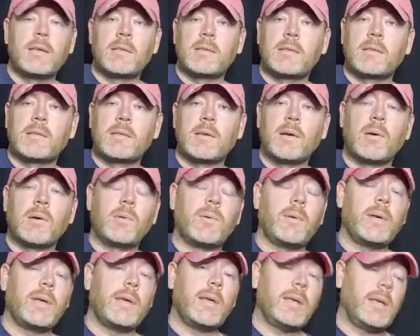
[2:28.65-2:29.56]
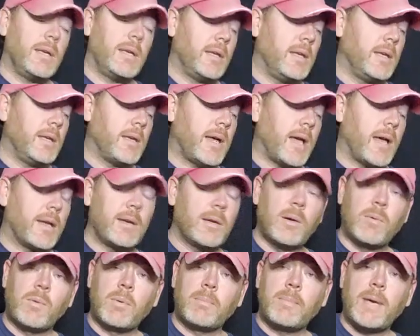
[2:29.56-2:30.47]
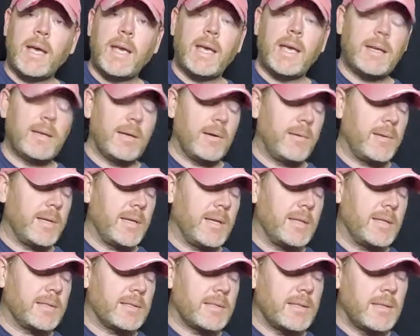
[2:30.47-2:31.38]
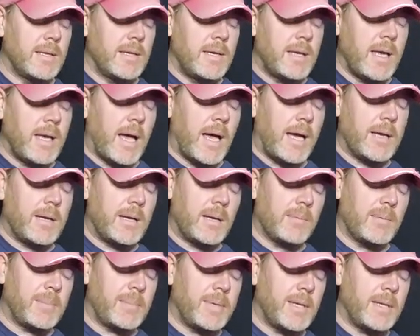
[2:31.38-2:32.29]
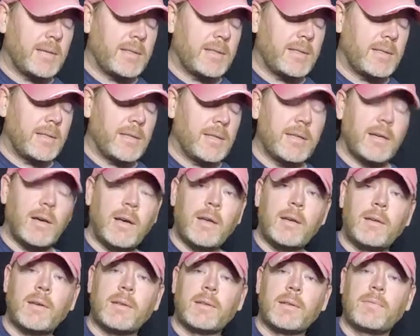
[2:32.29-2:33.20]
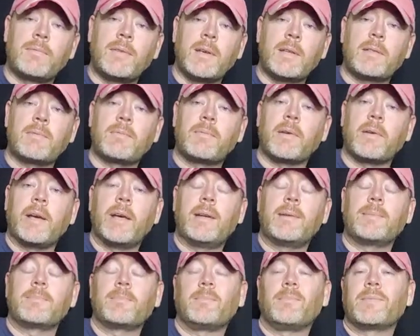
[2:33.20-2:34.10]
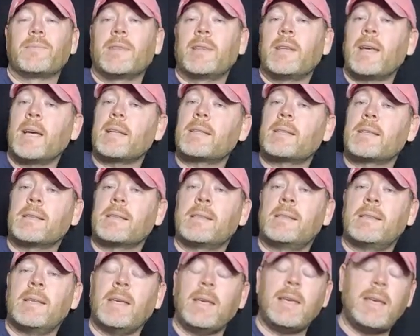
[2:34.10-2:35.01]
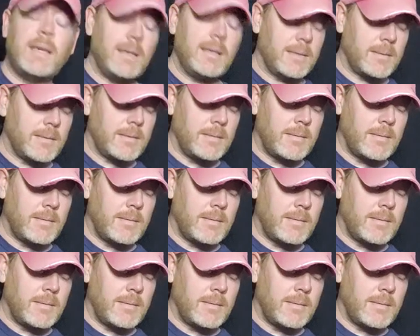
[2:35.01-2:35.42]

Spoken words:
So I know where my A note is. I come up here to the dot on the 5th fret. That's a C.